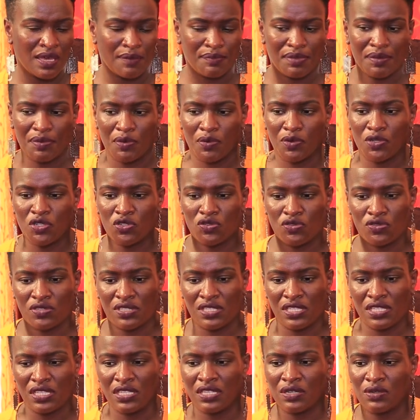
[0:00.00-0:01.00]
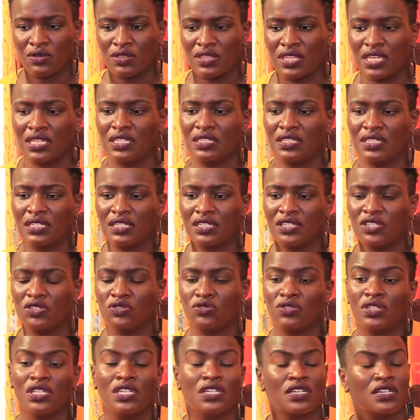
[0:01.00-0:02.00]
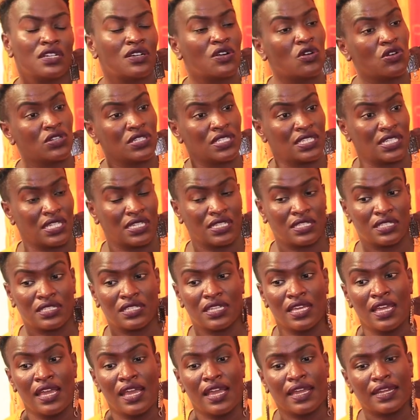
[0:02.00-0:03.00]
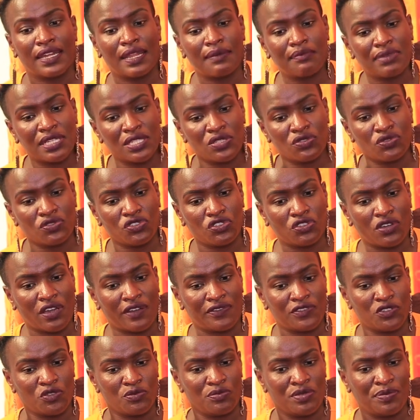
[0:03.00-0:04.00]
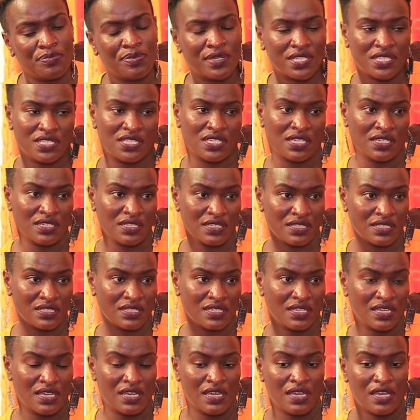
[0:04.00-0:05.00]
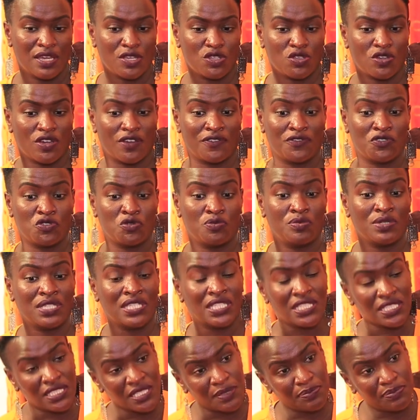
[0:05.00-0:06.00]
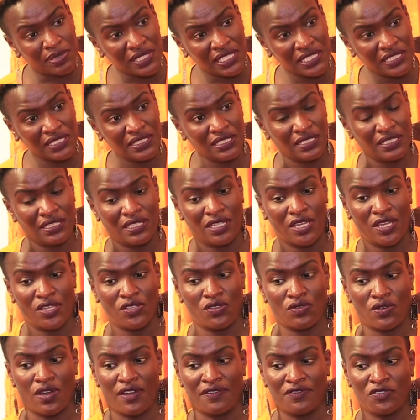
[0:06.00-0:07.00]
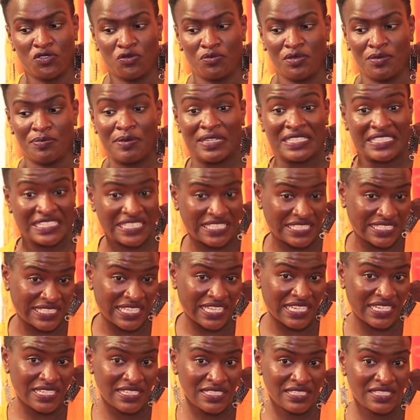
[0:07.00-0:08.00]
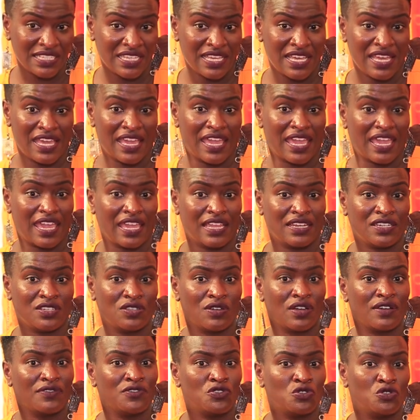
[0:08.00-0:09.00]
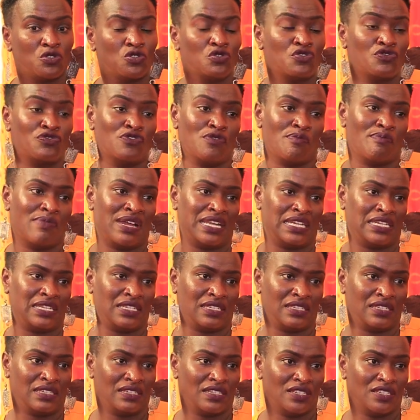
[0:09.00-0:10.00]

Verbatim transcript: People want to see authentic, unique content. Number two, you have to be patient, you have to be disciplined, you have to be persistent, and you have to look for money.